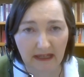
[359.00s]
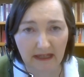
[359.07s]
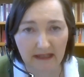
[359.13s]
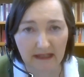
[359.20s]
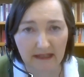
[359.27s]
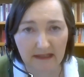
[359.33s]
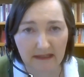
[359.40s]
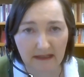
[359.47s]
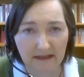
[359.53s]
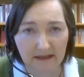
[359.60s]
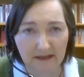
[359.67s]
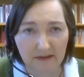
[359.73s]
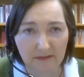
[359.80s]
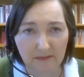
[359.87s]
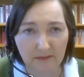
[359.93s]
a
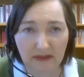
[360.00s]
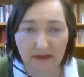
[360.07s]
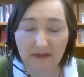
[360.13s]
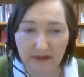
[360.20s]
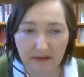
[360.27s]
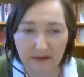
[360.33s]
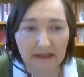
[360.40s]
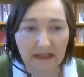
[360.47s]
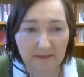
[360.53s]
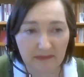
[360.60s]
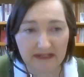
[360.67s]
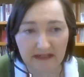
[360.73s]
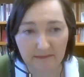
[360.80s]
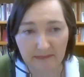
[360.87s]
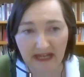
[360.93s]
uh, well a very
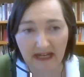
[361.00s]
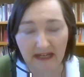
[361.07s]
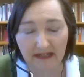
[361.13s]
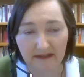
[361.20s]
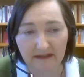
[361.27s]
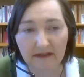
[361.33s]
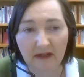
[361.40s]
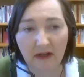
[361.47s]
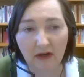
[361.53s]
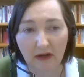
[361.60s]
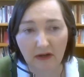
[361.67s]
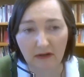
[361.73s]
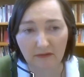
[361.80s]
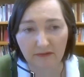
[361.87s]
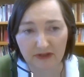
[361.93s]
limited part
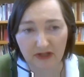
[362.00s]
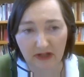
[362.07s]
of